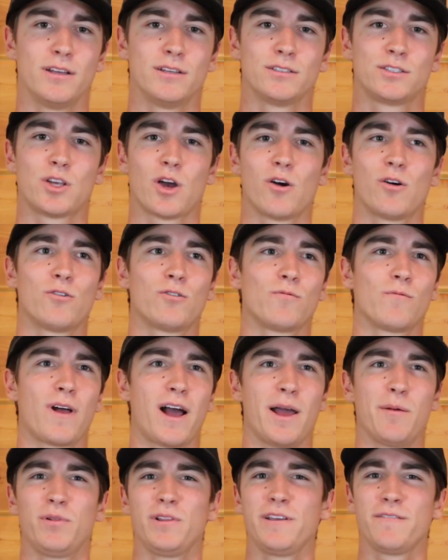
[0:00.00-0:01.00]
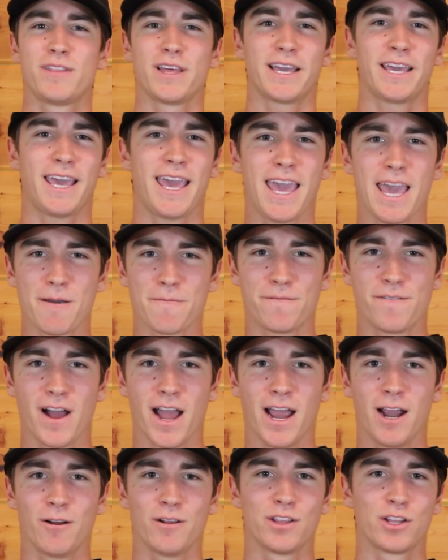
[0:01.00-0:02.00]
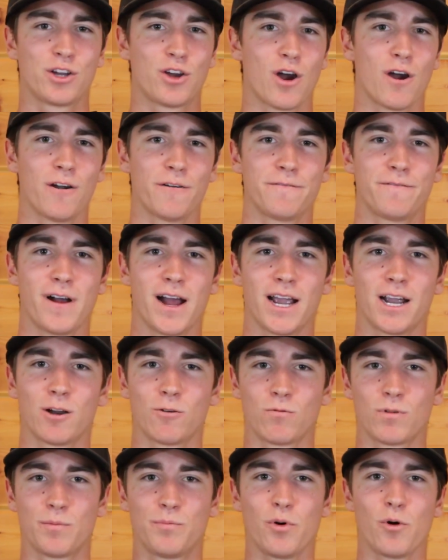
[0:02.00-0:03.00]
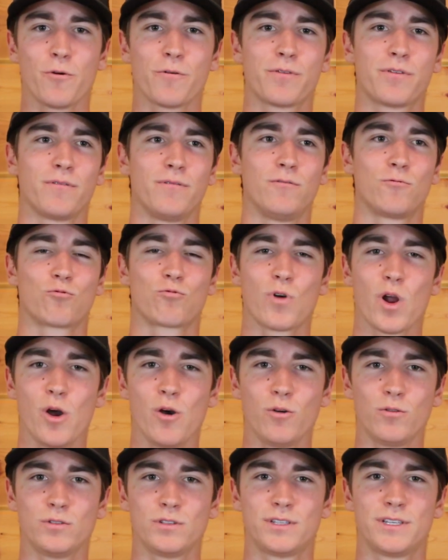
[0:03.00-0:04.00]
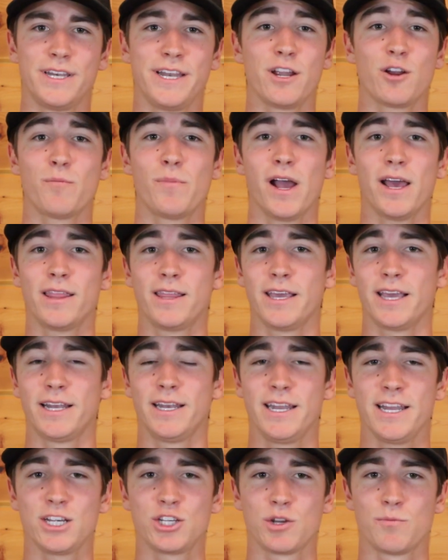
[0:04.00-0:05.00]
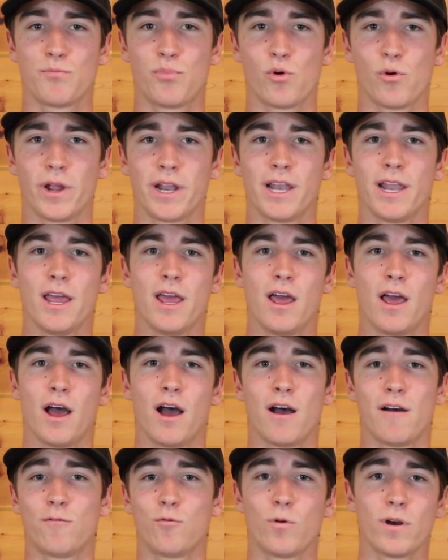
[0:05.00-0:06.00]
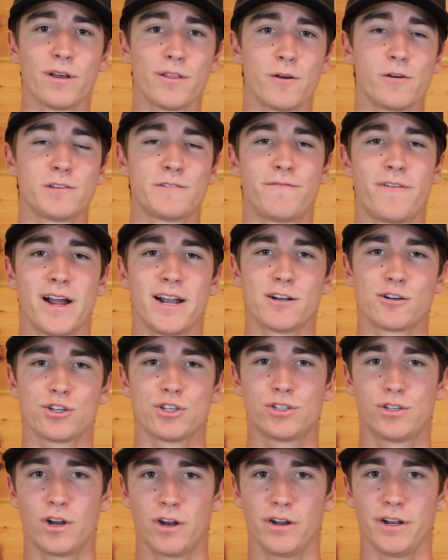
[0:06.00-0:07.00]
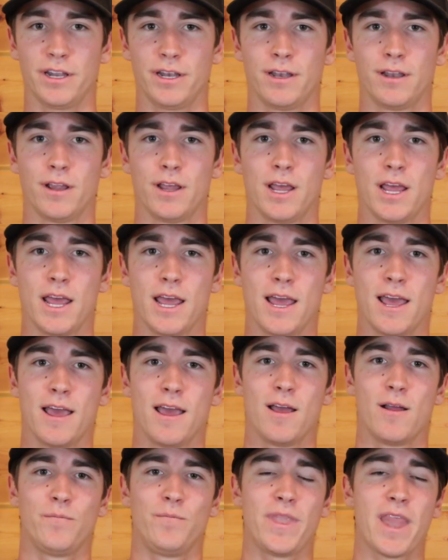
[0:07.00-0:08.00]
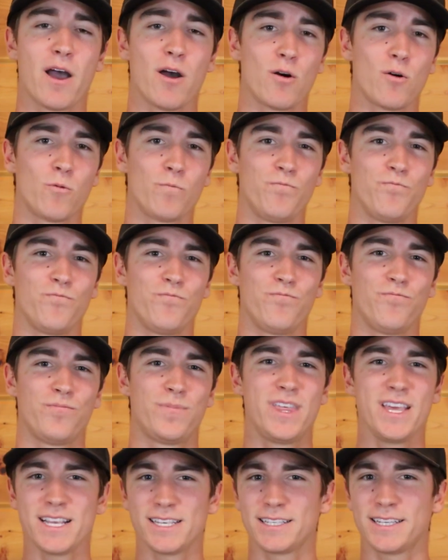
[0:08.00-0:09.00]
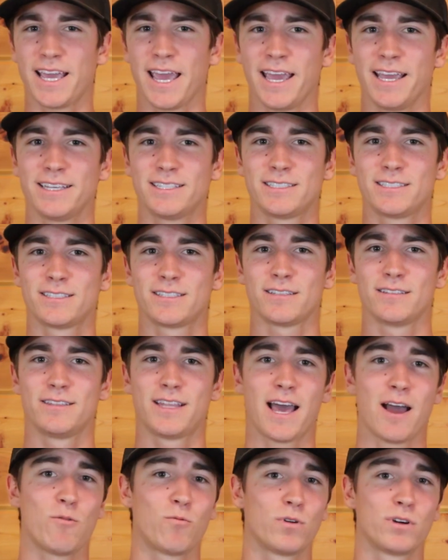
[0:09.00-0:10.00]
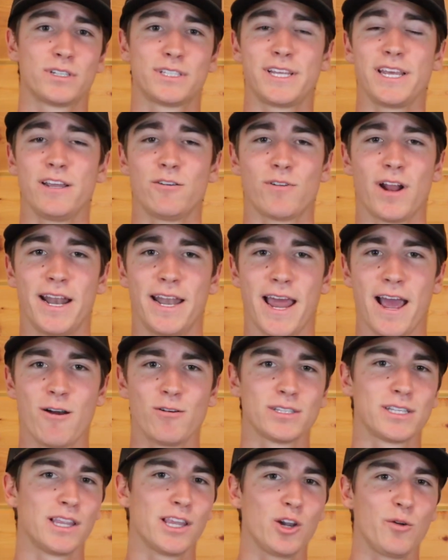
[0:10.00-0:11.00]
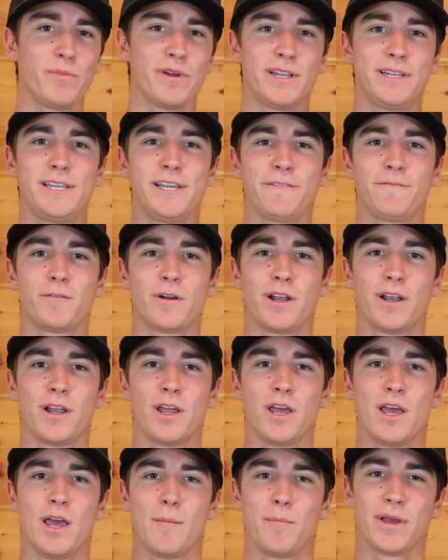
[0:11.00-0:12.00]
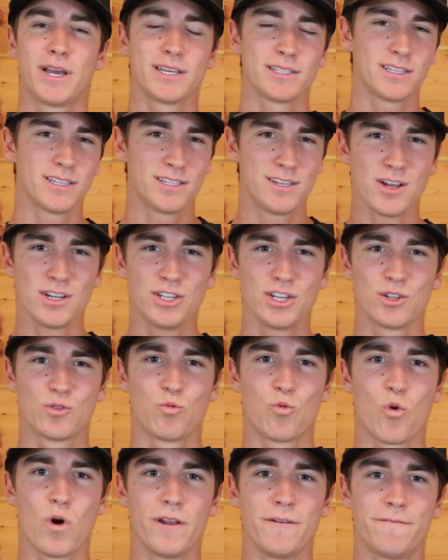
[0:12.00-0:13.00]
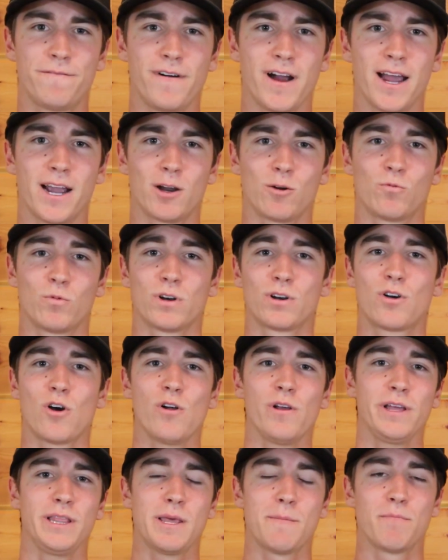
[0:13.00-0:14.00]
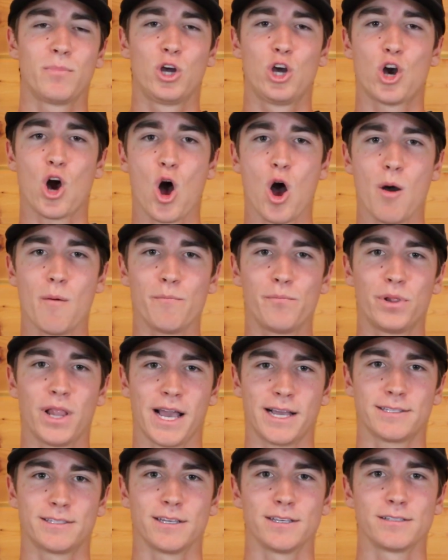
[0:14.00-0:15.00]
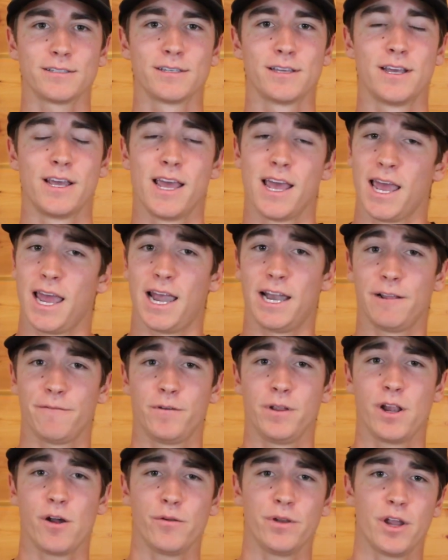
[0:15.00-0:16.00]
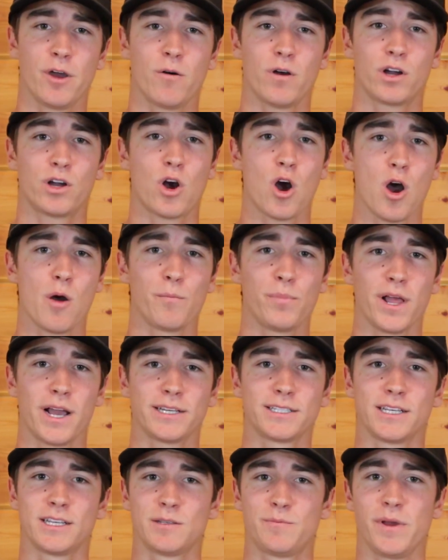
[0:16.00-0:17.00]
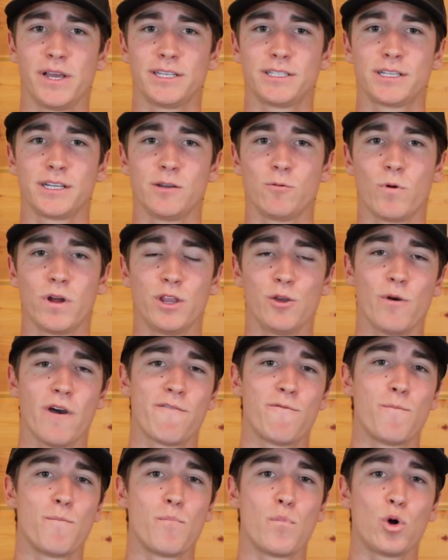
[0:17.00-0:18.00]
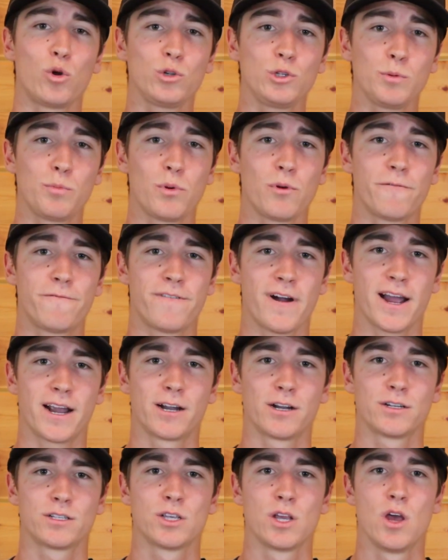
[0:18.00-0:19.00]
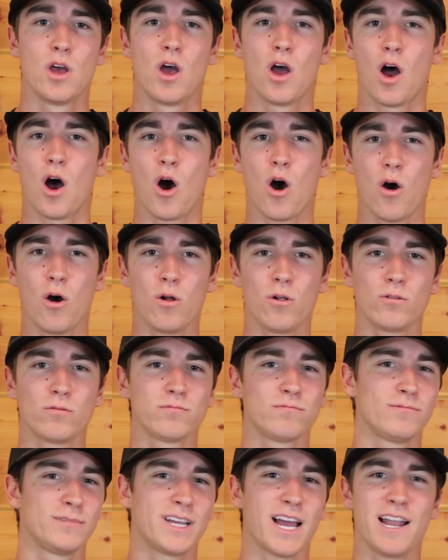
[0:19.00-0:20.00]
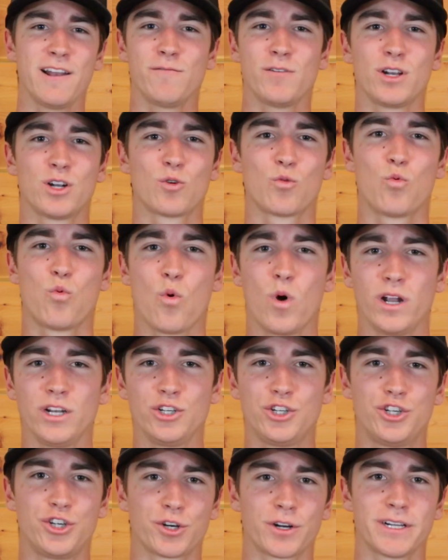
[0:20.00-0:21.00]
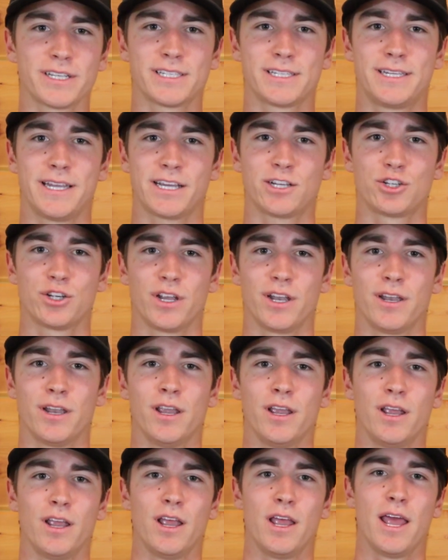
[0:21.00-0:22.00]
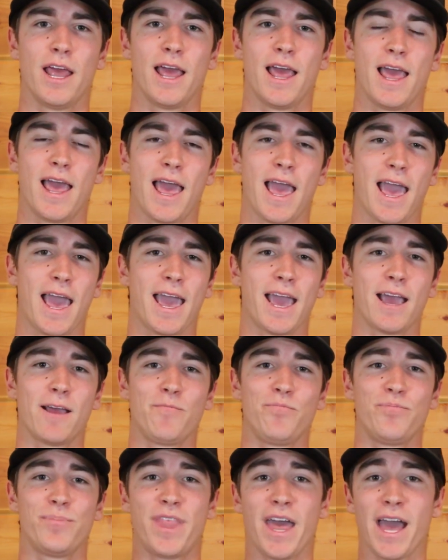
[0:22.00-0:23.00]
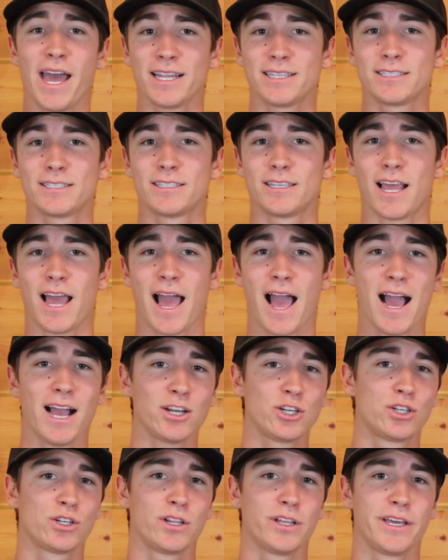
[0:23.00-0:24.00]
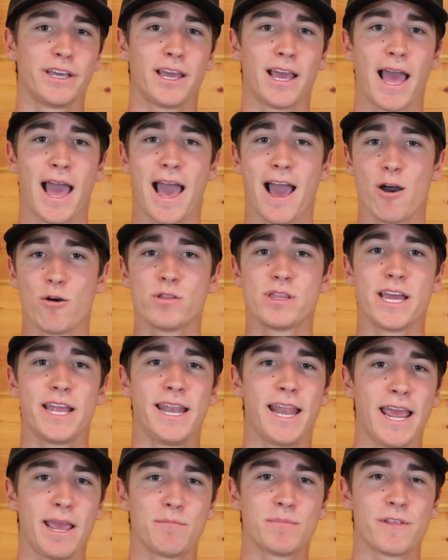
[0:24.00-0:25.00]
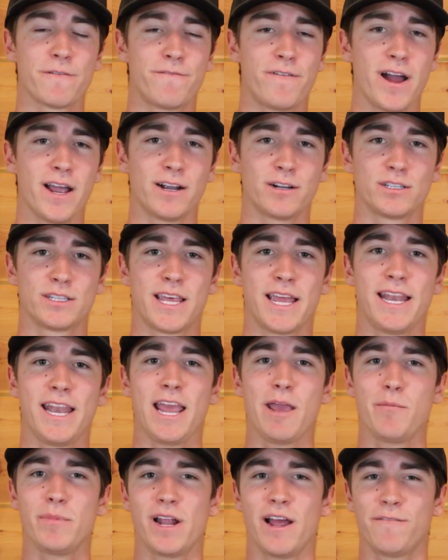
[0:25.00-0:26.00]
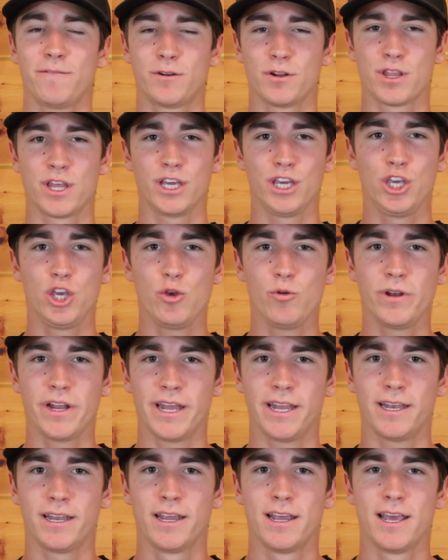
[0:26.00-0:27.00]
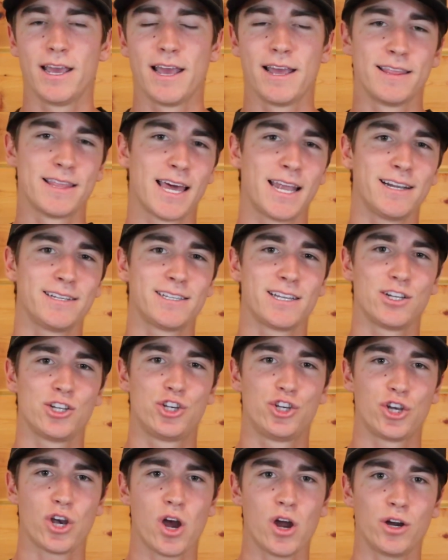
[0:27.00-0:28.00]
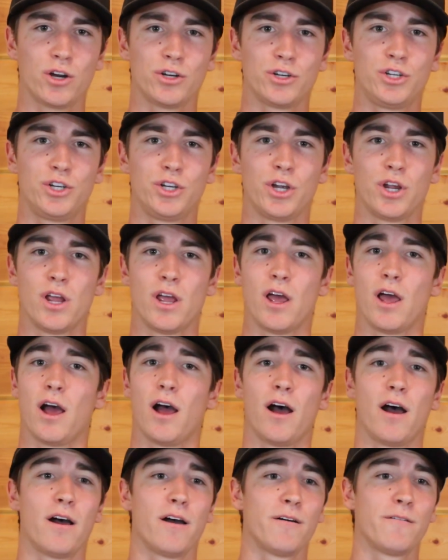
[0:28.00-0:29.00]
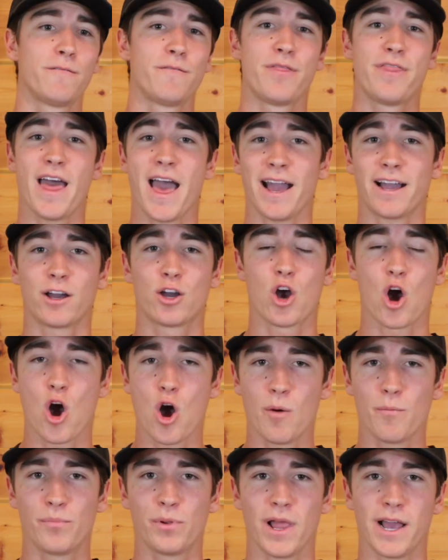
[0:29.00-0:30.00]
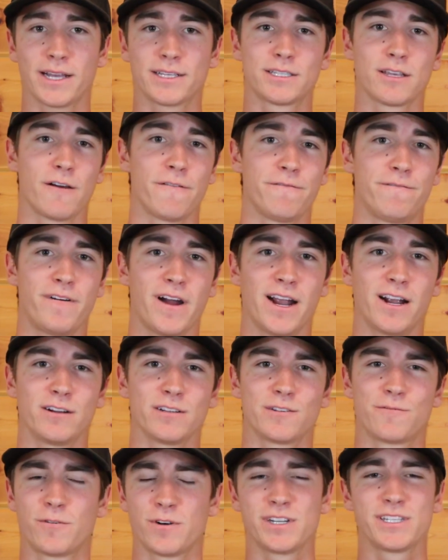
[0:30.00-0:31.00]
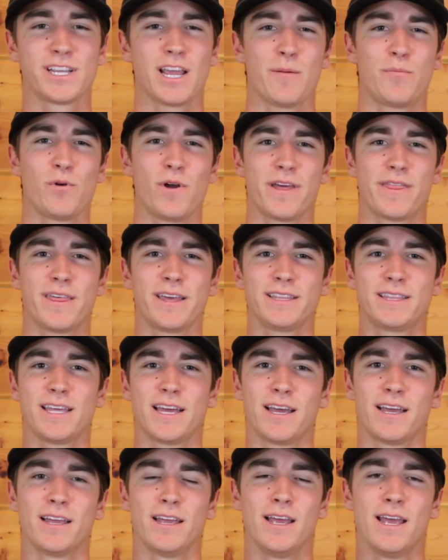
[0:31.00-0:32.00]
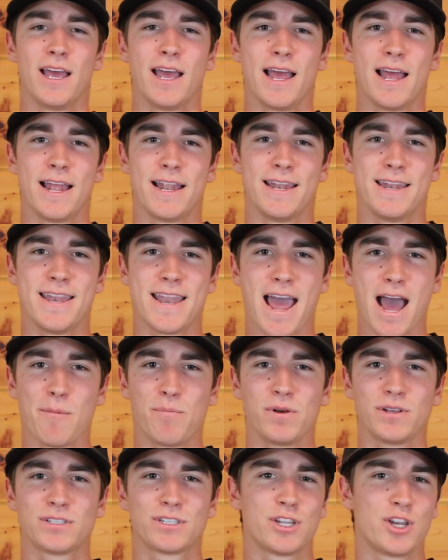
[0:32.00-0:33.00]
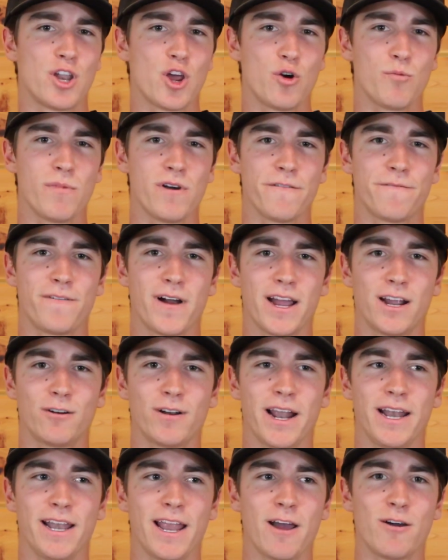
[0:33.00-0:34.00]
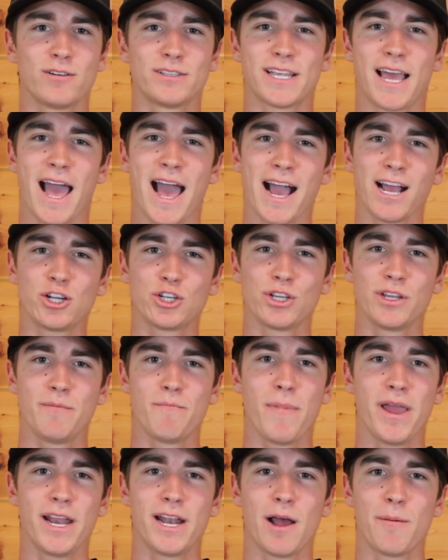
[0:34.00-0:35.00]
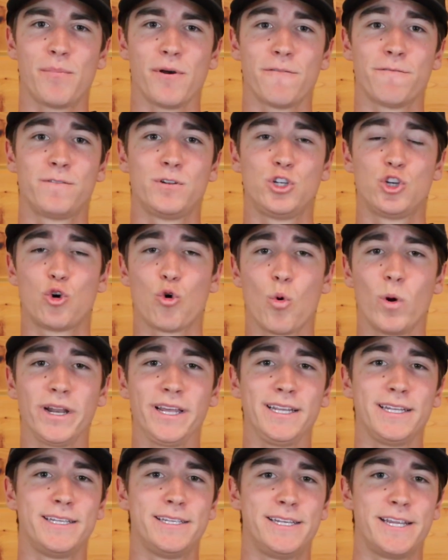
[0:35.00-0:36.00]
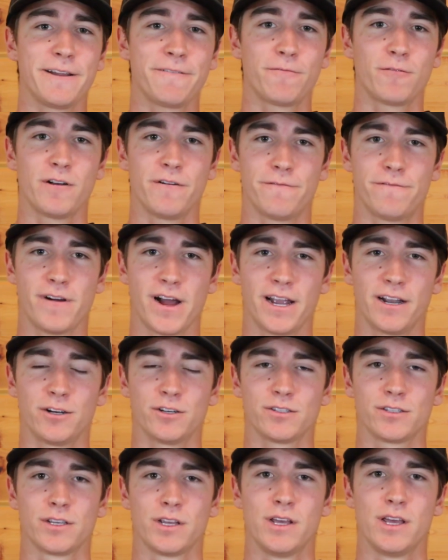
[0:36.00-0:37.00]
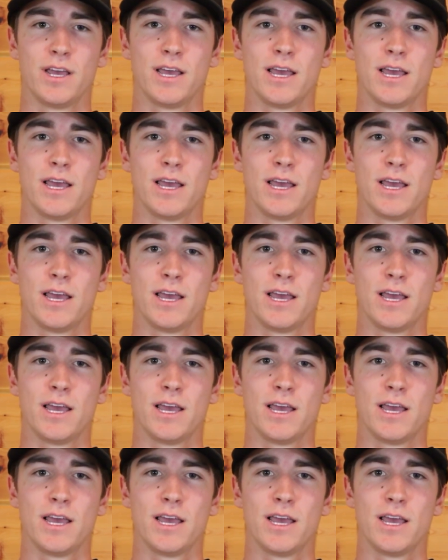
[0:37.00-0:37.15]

So I believe the campfire and the car fire were both roads nearby the ignition point of where those fires started. Now, this case that we're seeing right now is a little bit different because it's not just one fire. We're calling them complexes. And if you don't know, a complex is basically when you have multiple fires all kind of under one jurisdiction. And that's actually how they name the fires. They name it after the unit that is in charge of that complex of fires. For example, I think the Napa Sonoma fire right now is actually made up of 20 different fires.